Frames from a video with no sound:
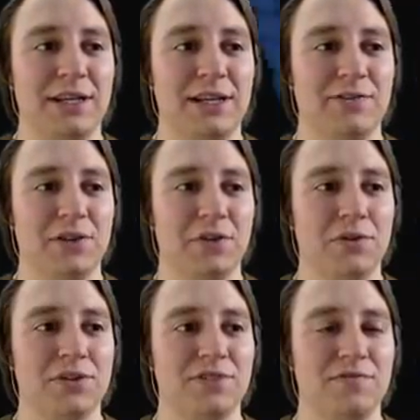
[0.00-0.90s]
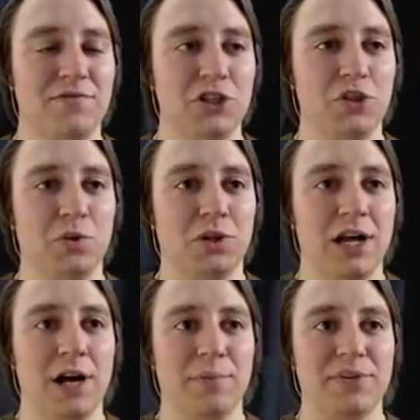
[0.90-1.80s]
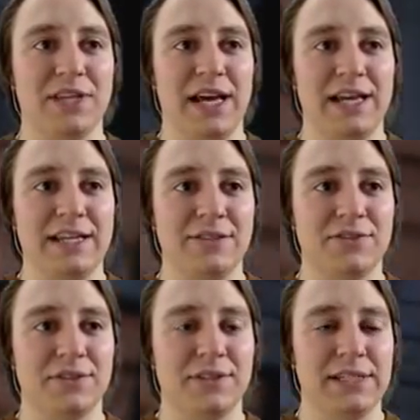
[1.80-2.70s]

even though there's some visual upsides